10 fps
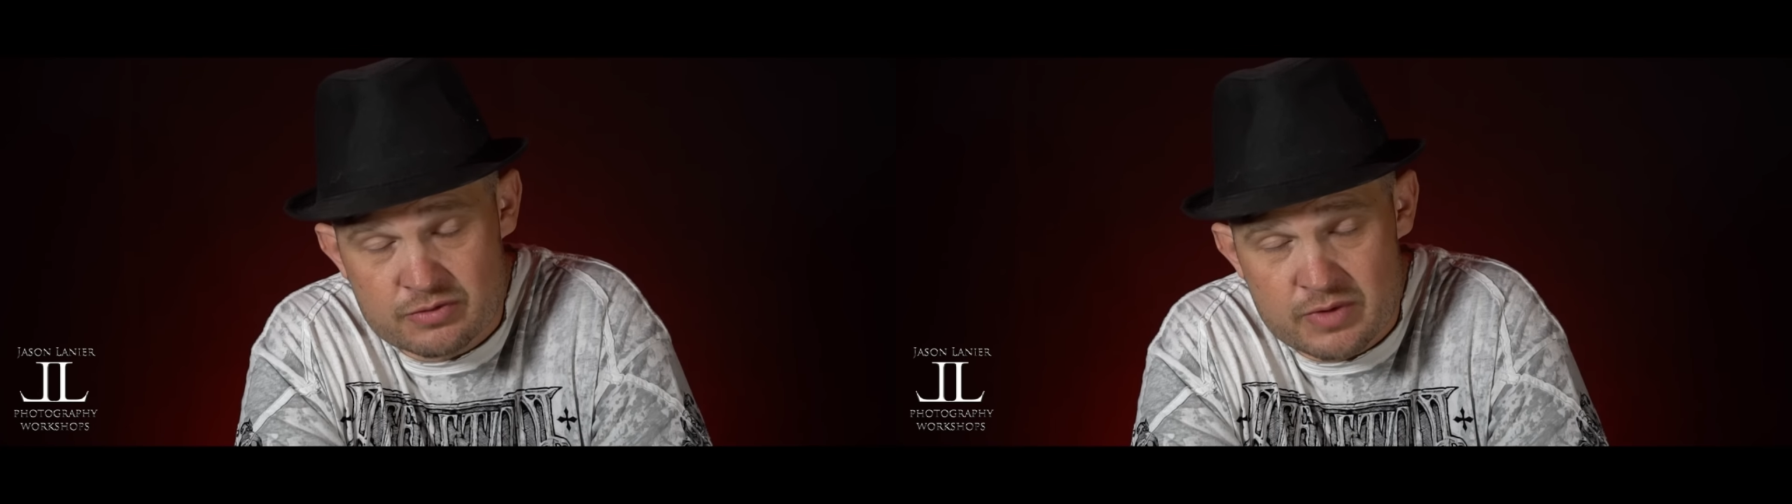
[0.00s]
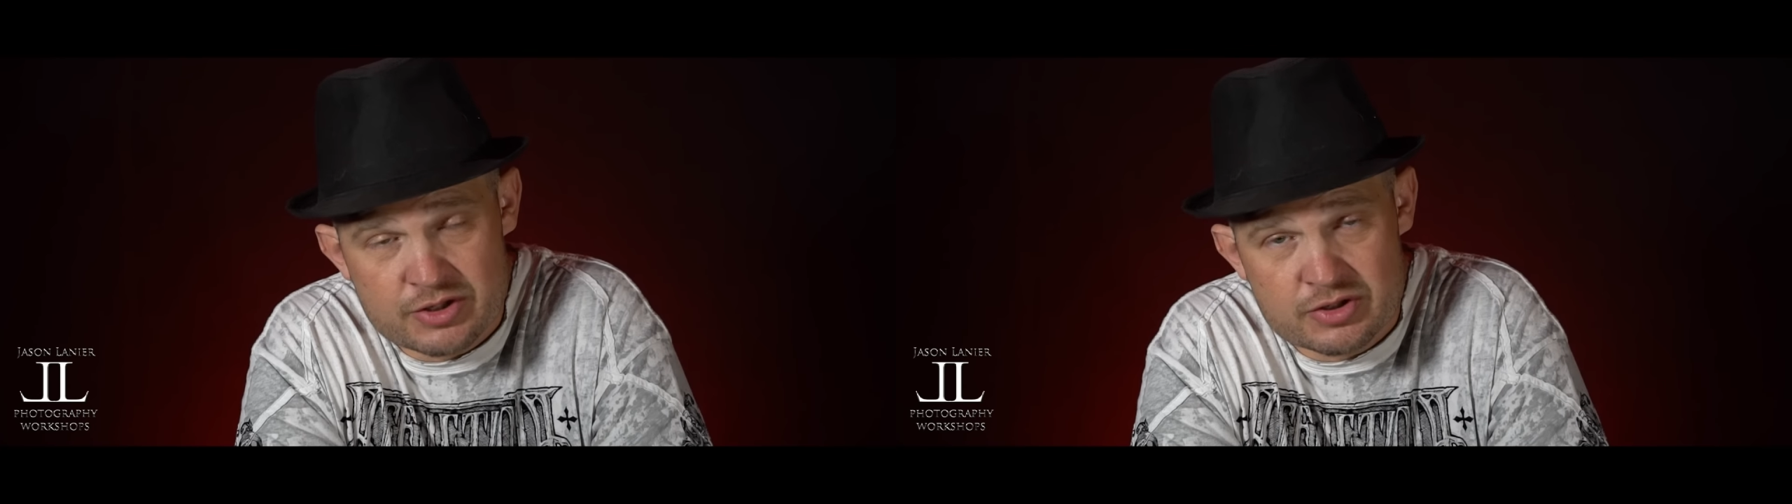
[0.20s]

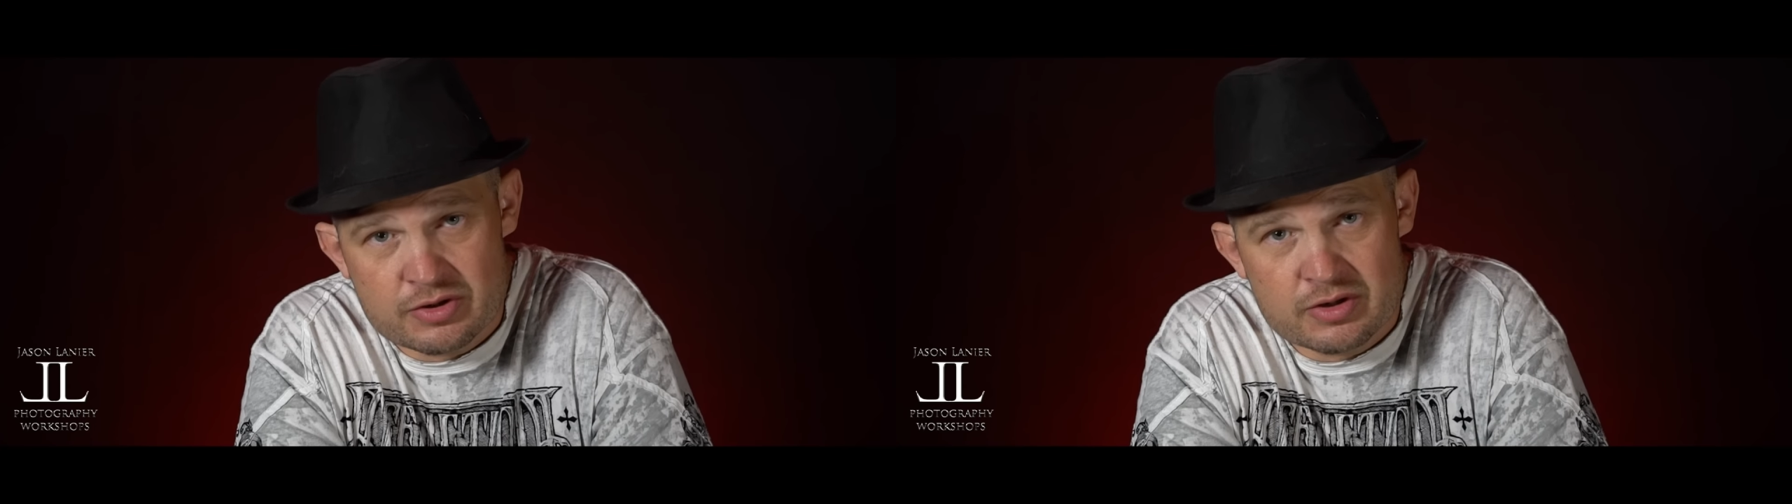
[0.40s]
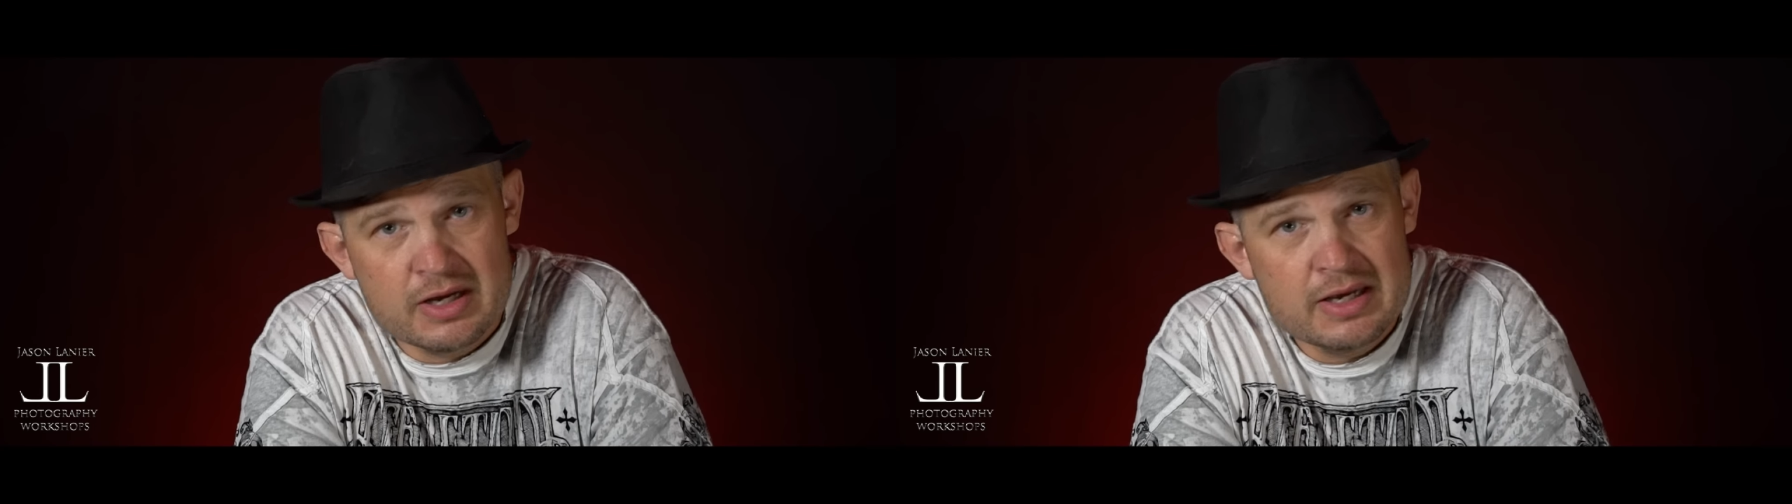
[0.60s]

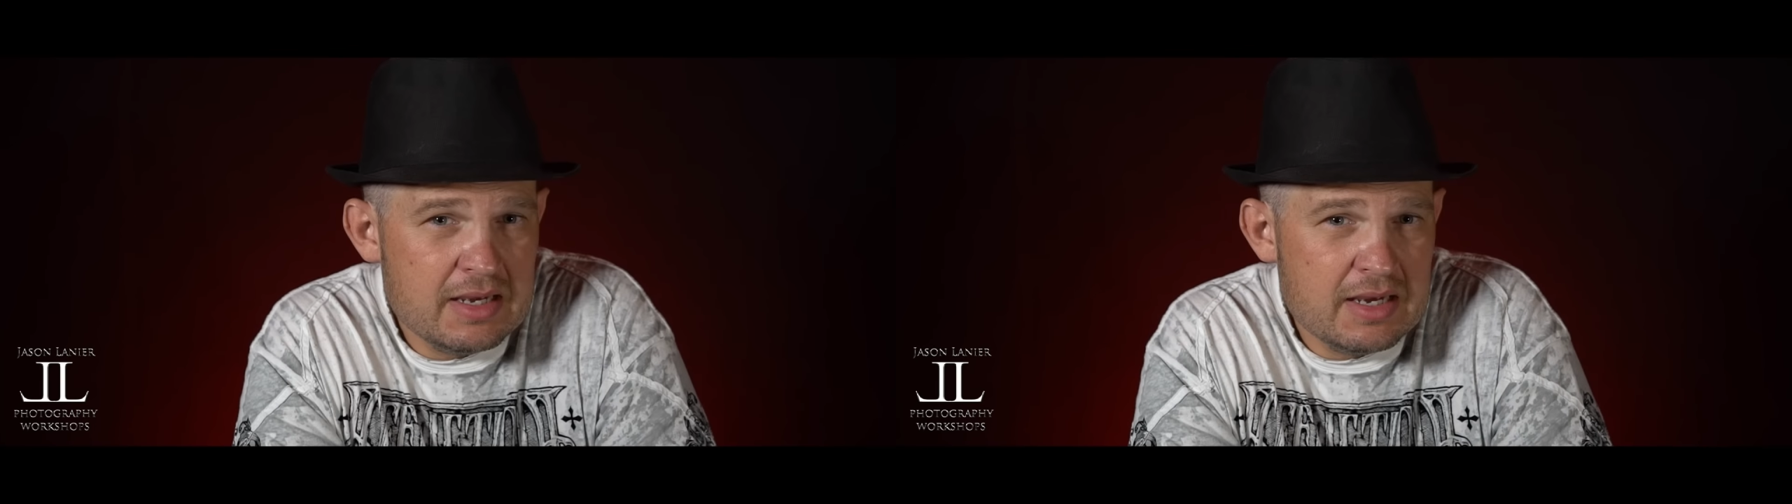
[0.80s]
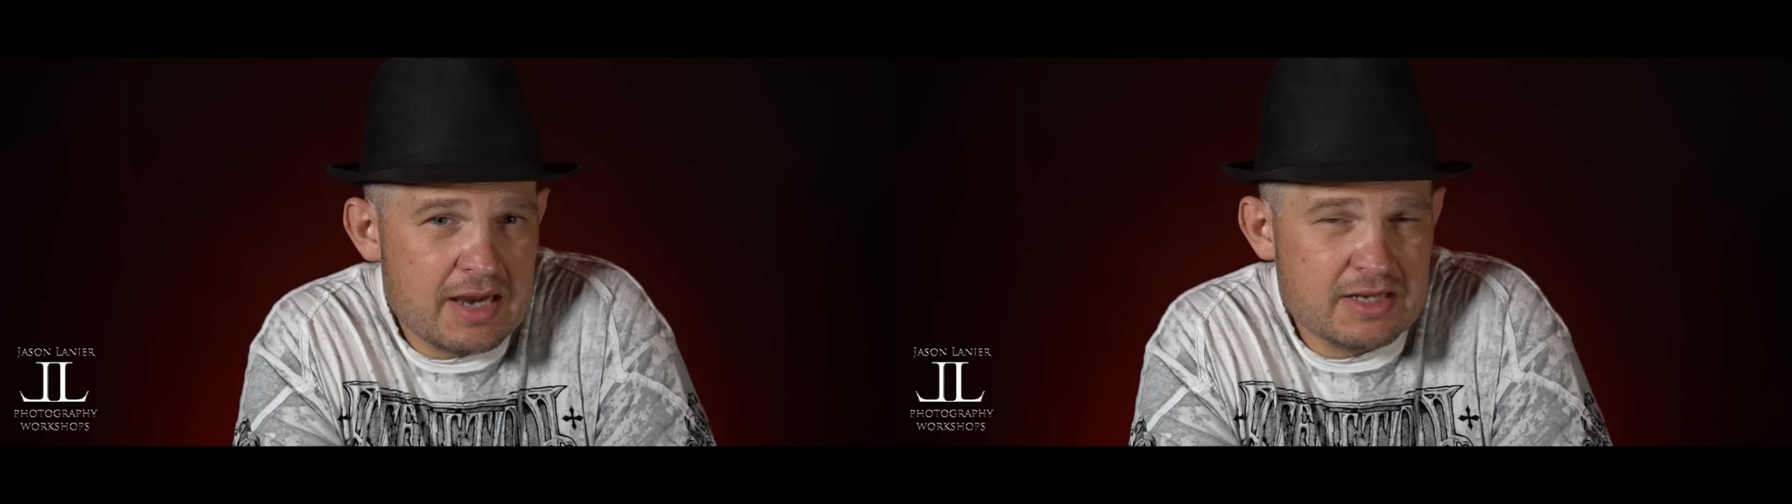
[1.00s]
register
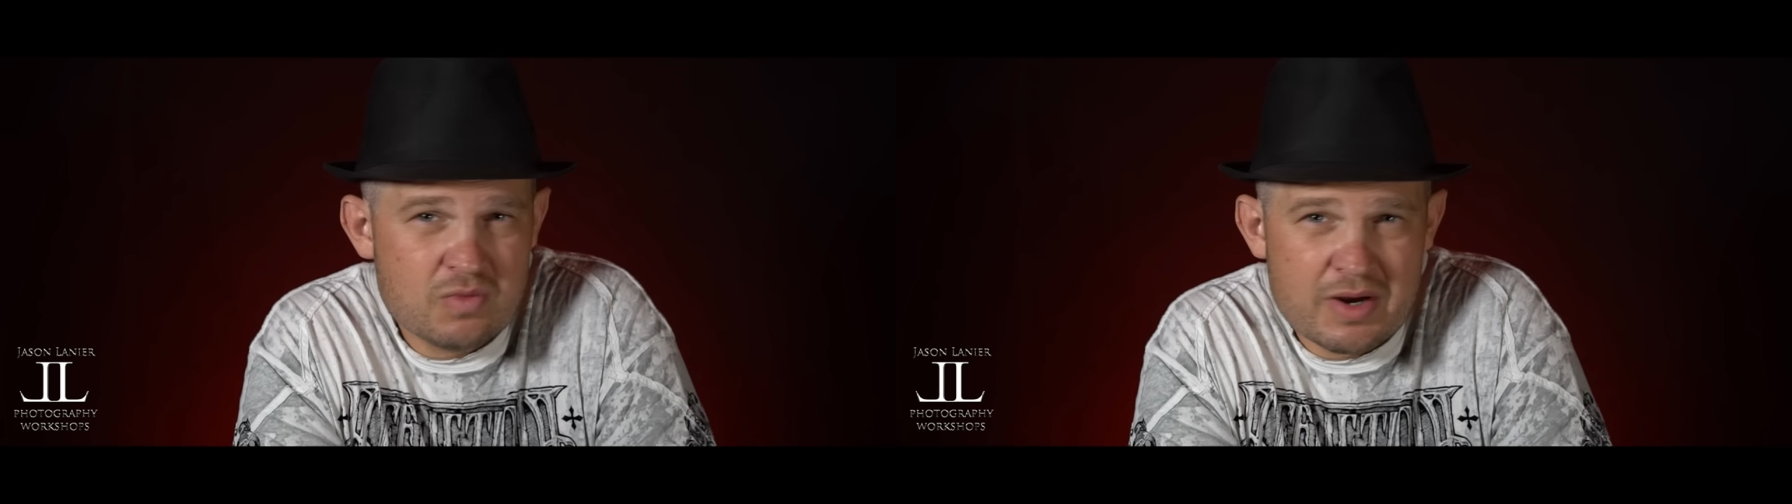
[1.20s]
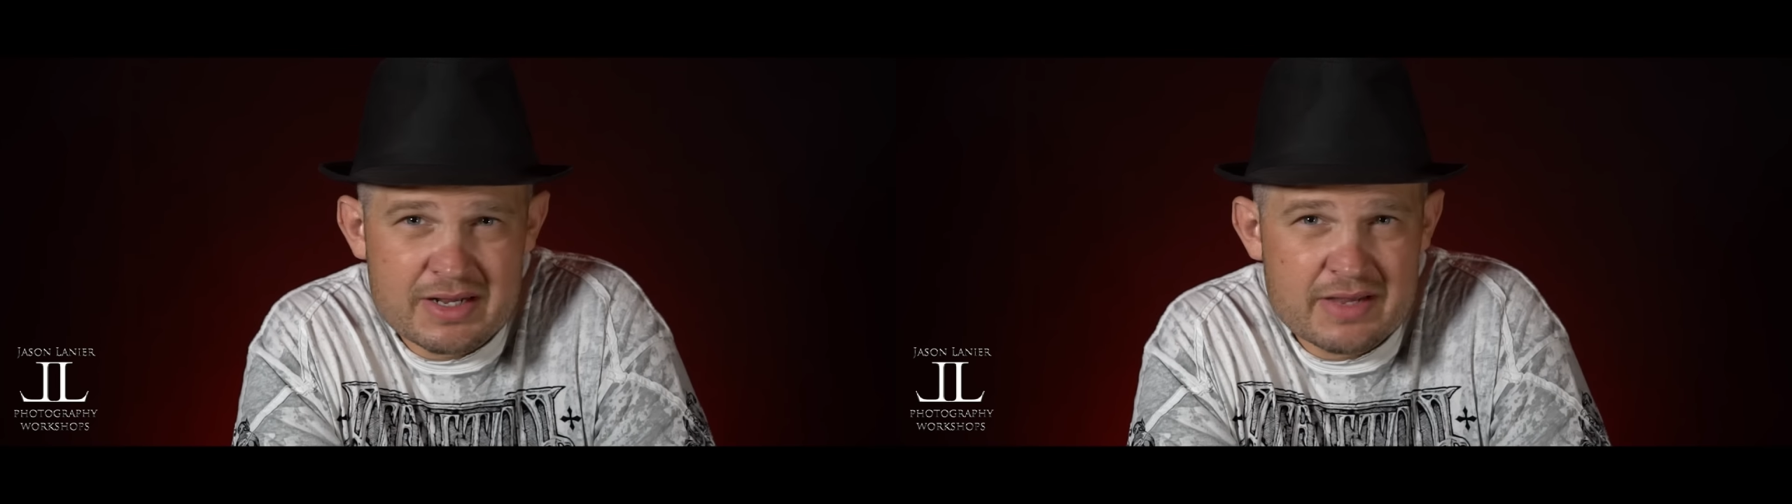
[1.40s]
I
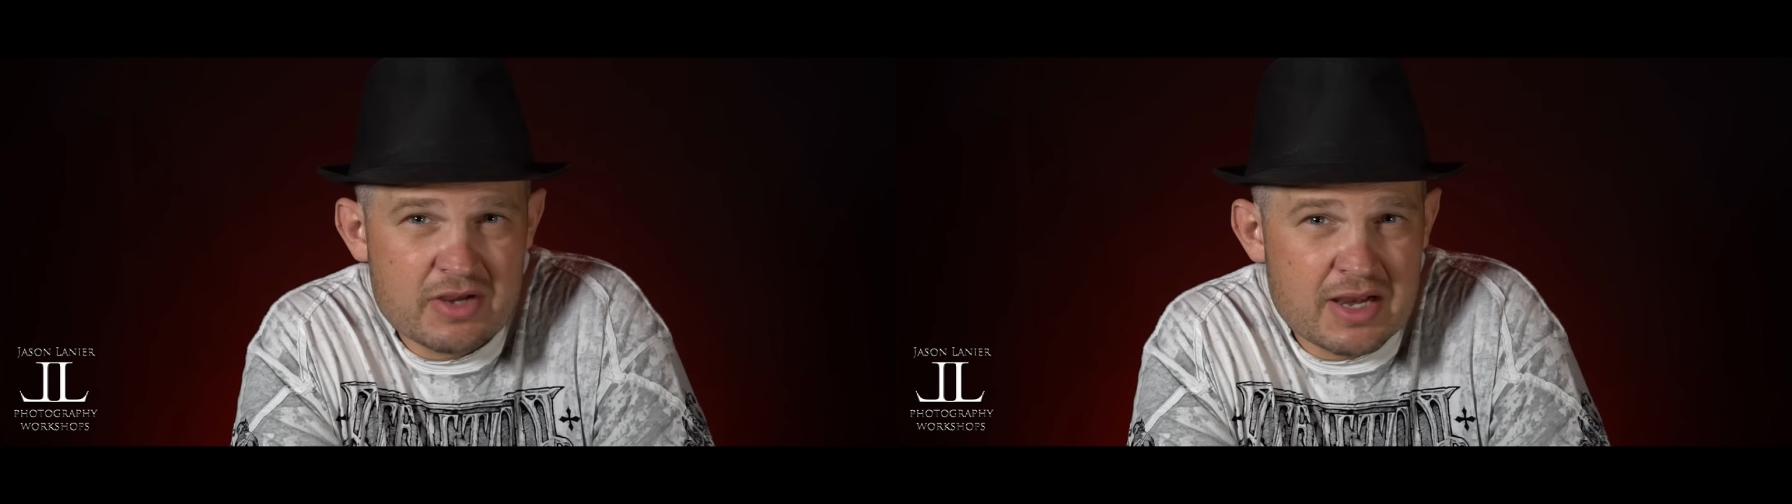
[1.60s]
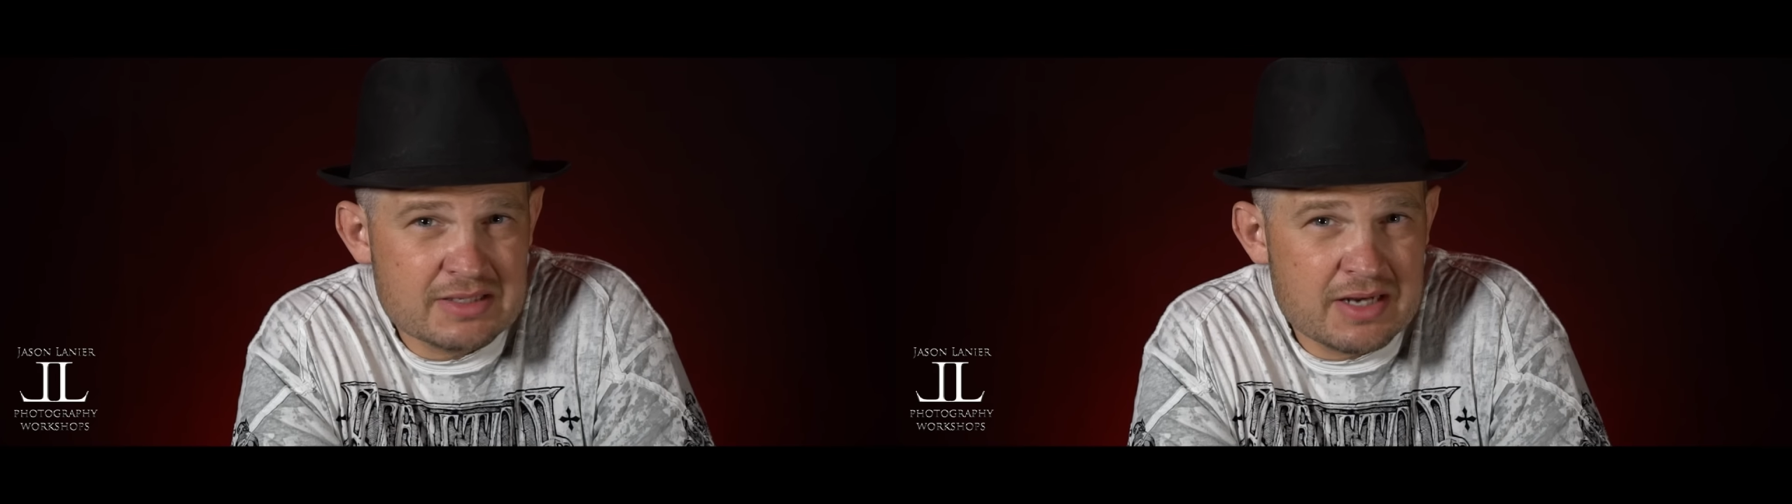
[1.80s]
just wanted to give
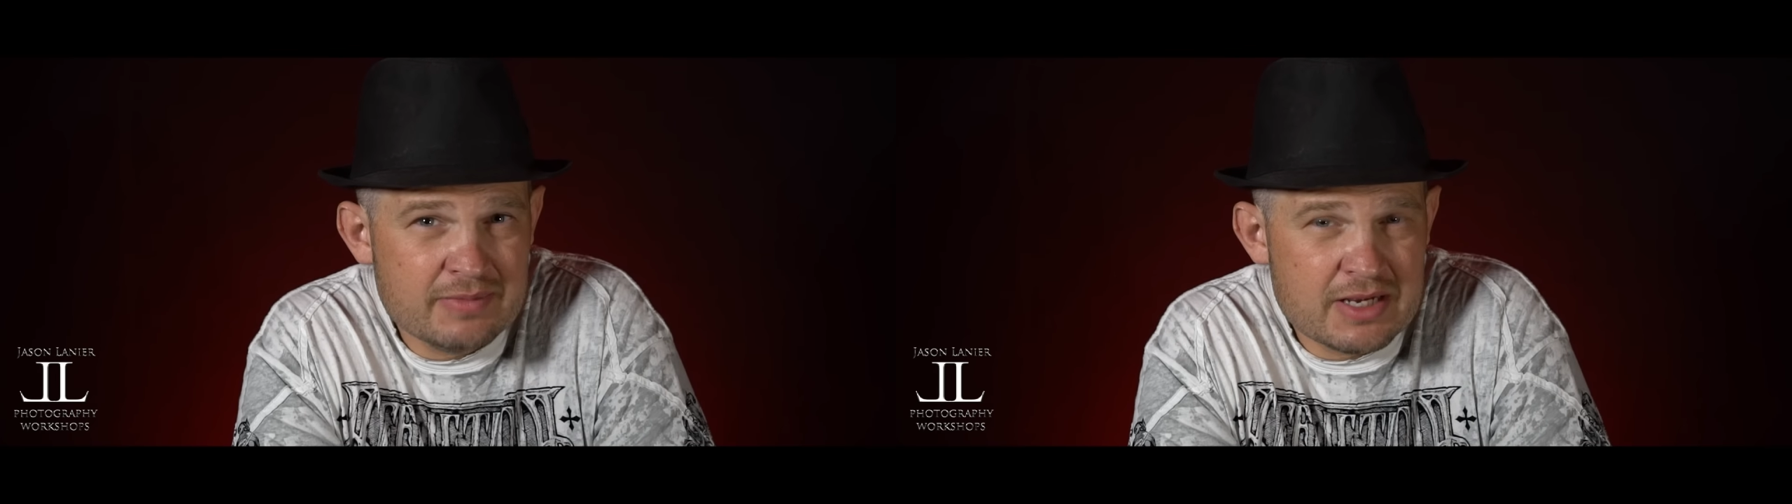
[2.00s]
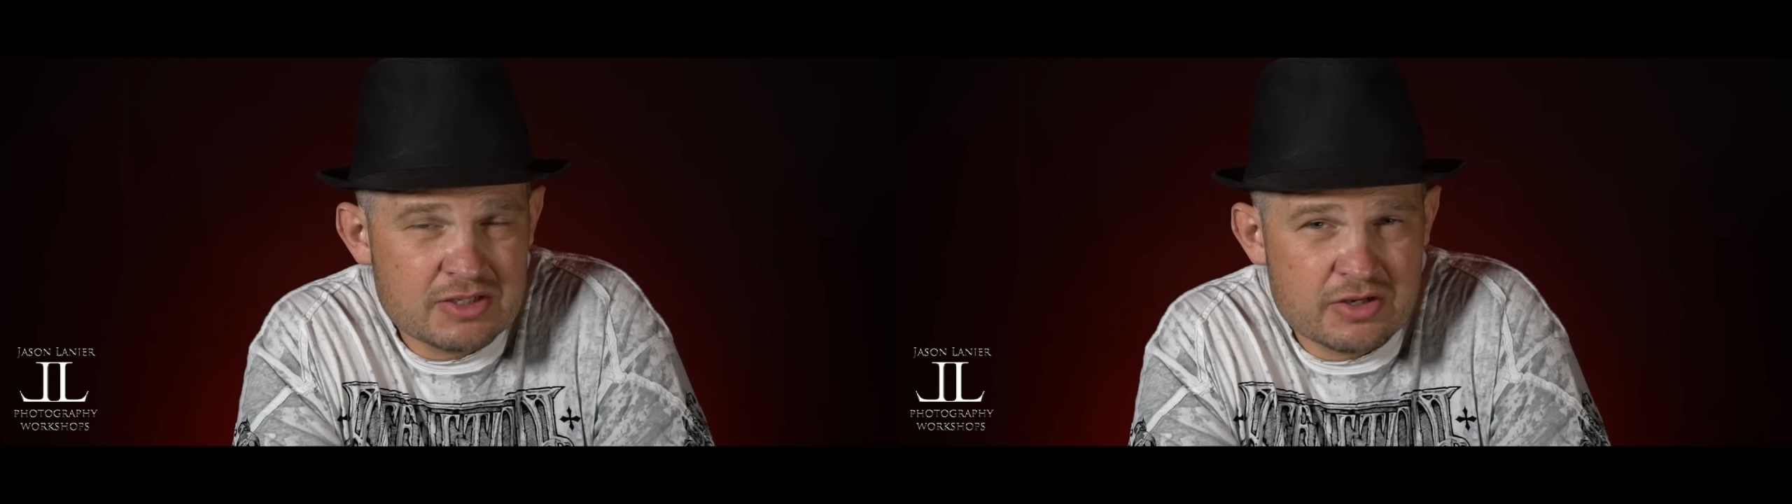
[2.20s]
you guys an update